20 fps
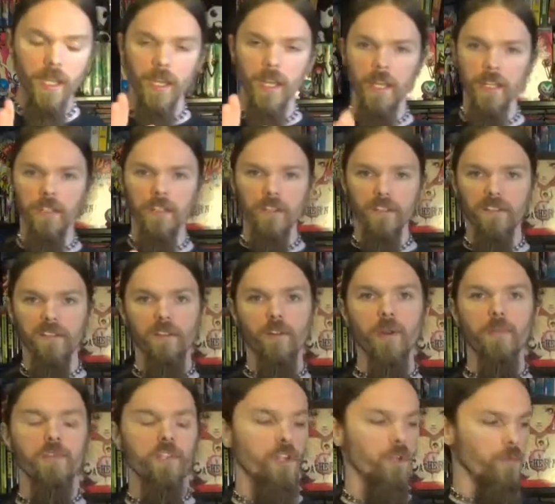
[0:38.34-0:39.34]
In the
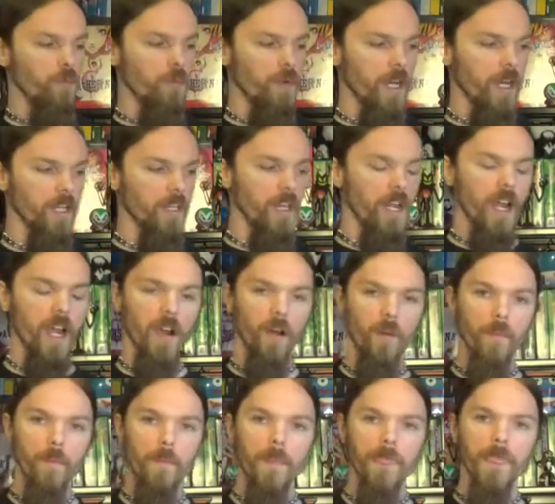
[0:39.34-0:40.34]
description right
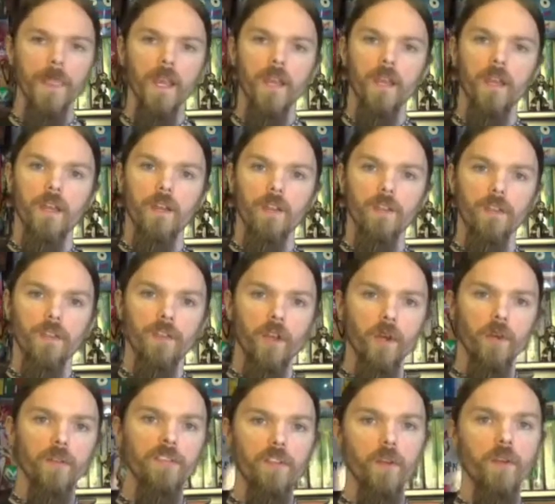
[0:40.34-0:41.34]
now,
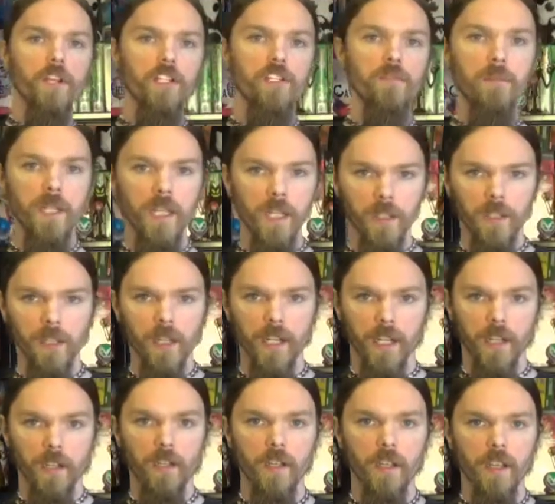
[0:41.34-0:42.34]
there is going to be a
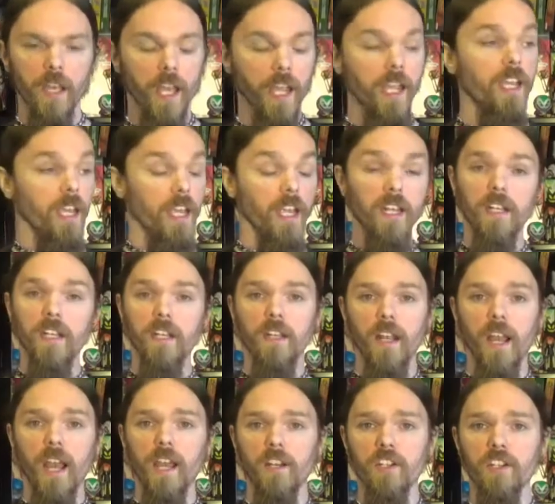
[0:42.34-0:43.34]
link. And it
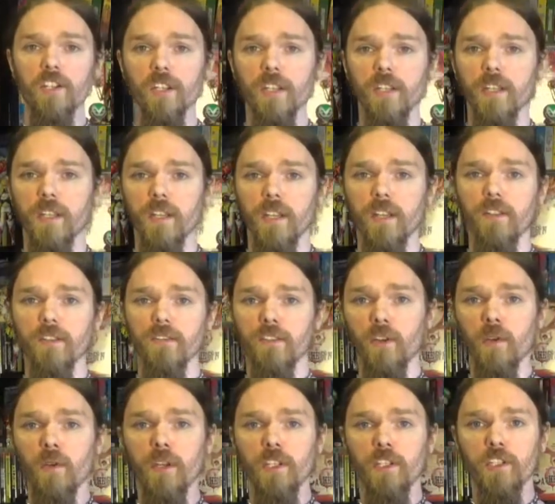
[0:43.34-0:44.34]
actually is
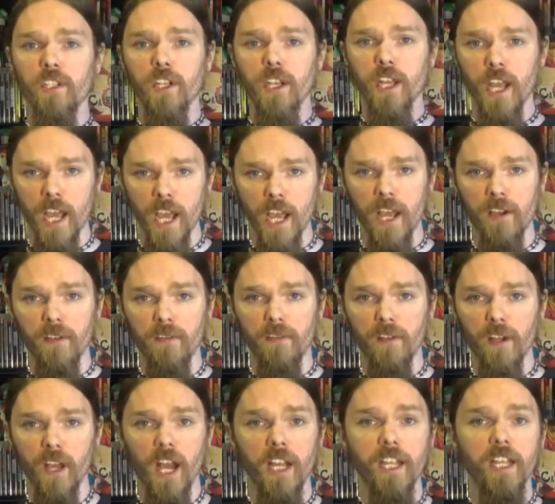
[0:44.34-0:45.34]
going to have
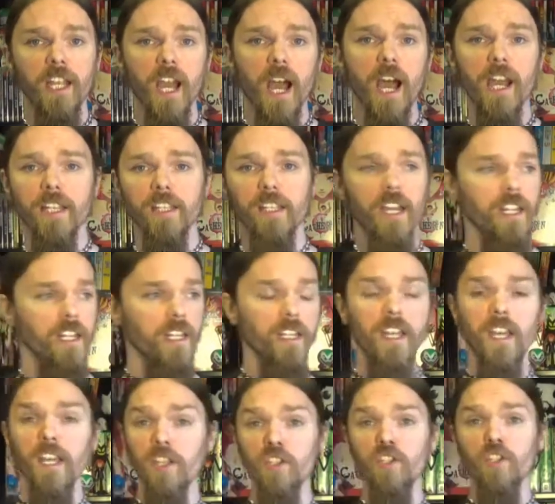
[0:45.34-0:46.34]
a guideline in
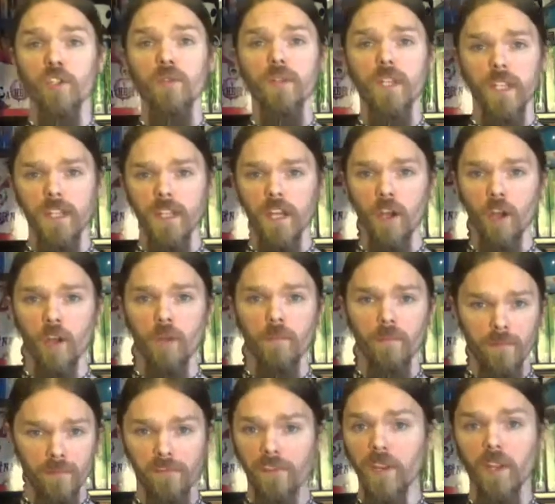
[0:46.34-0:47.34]
case you need
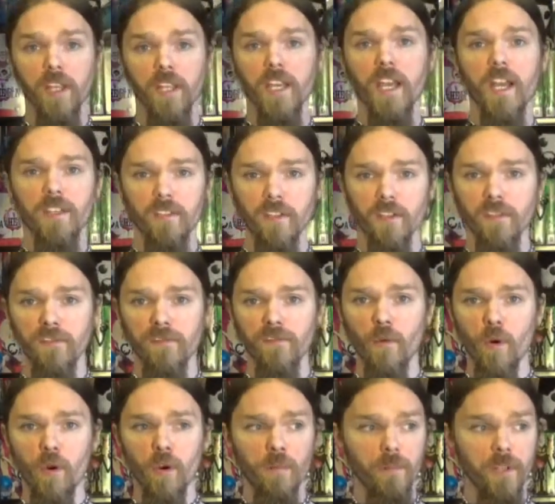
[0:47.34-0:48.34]
help filling out this
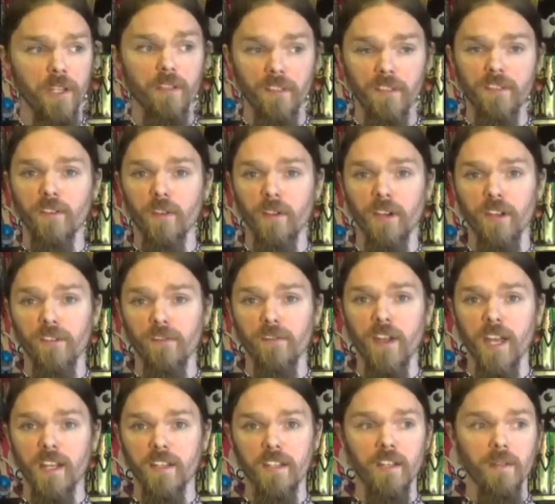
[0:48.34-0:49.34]
form, considering the
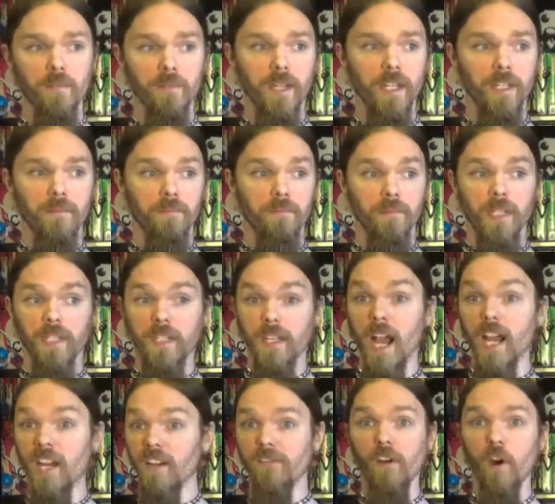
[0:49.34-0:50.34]
fact that it might be
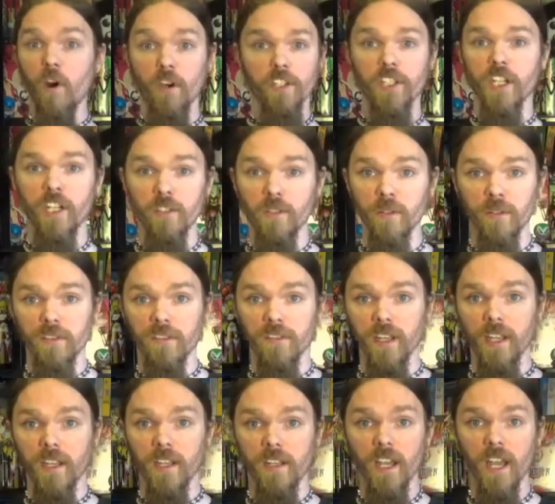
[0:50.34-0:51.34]
kind of hard to
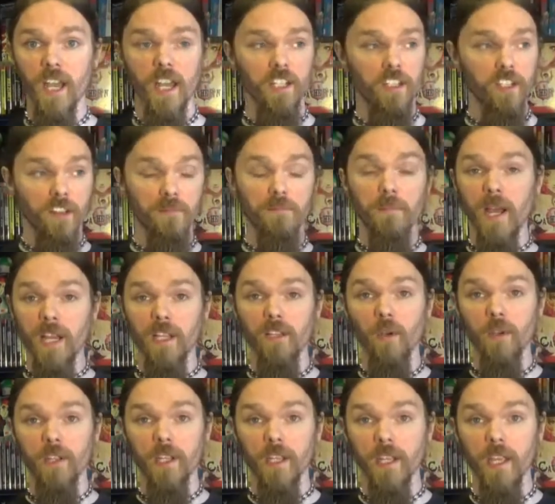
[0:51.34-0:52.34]
understand just by
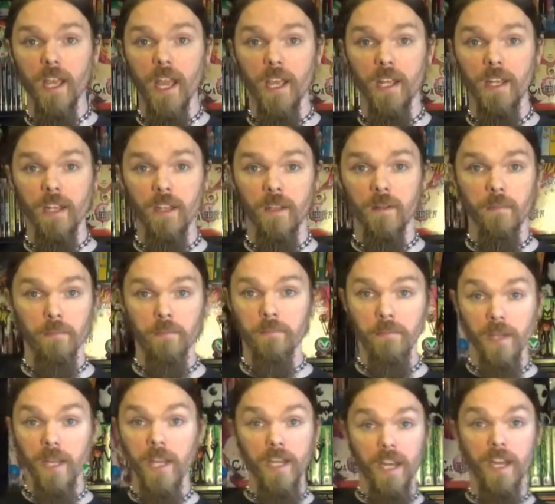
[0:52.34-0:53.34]
looking at it
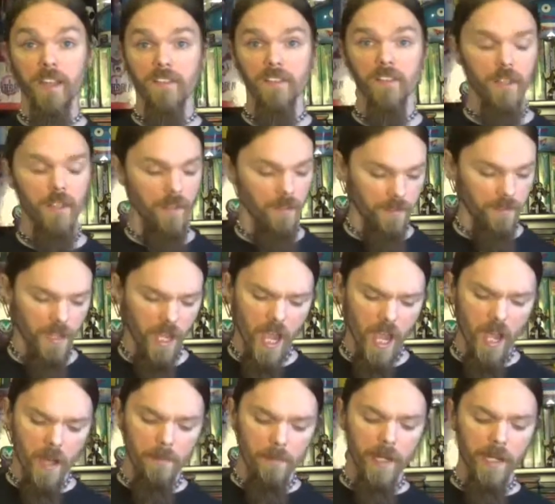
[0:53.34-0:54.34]
plain as it is.
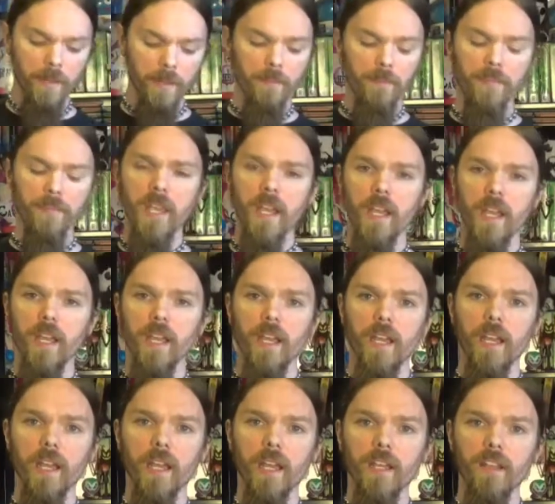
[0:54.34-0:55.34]
But
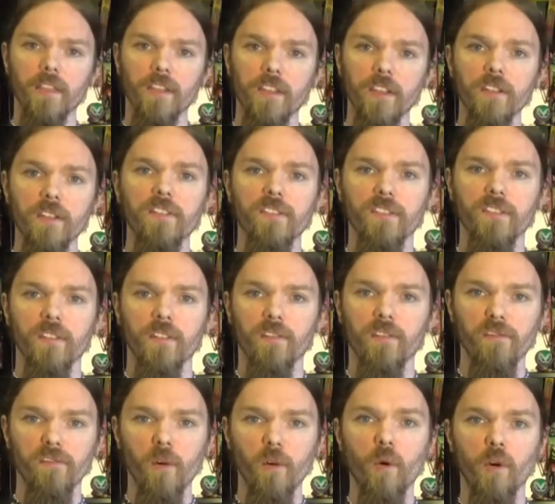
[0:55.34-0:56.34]
this
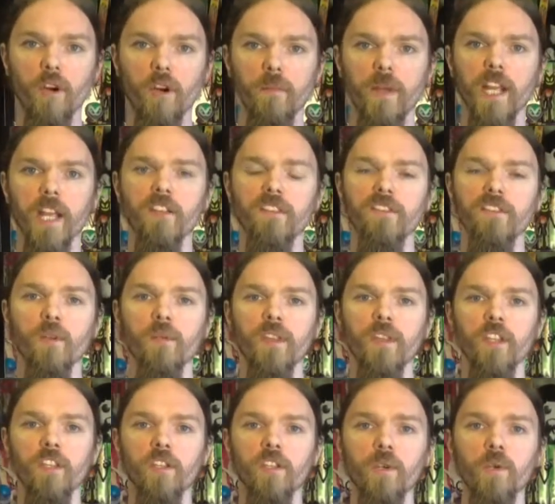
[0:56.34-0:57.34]
form is so
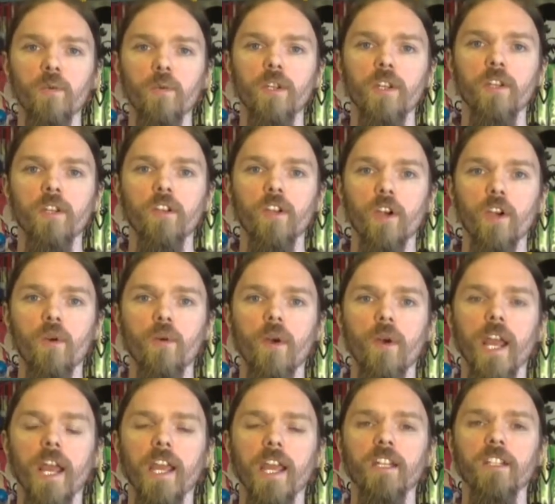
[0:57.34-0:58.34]
that you can go
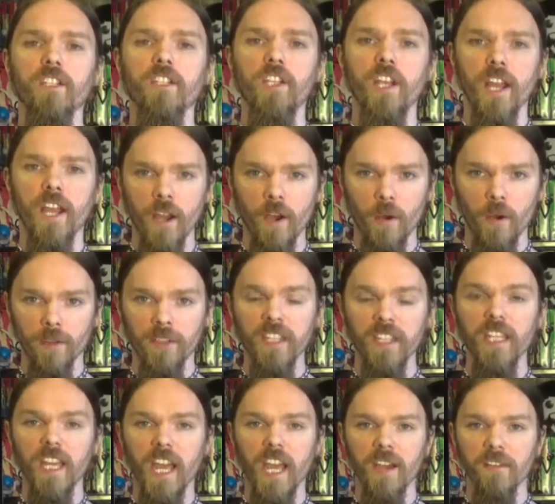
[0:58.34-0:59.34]
and tell
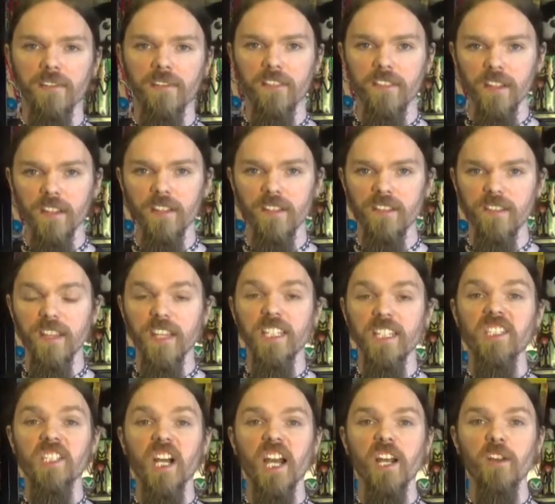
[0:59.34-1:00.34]
the
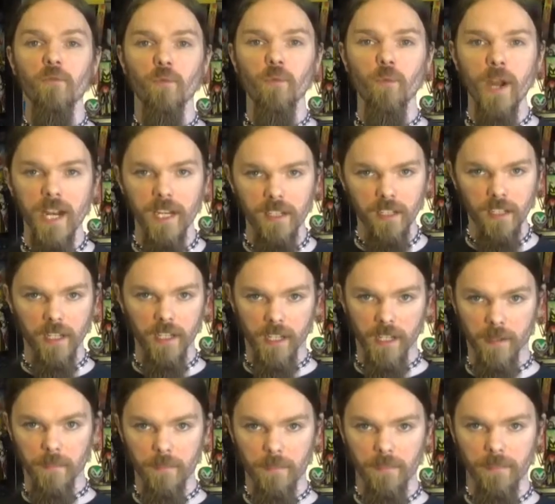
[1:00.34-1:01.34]
FCC
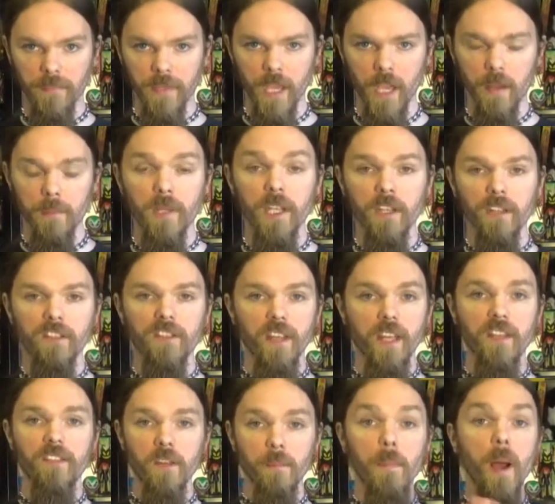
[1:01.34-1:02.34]
directly, because
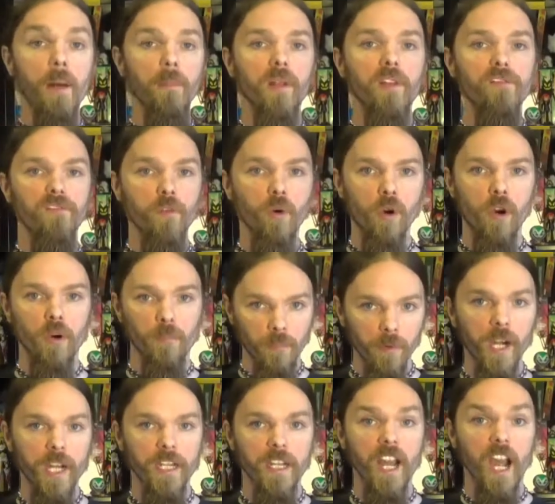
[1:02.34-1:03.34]
it's a public forum
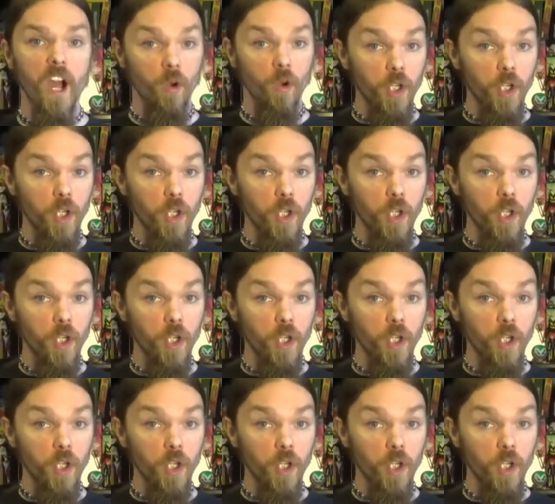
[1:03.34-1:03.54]
right now,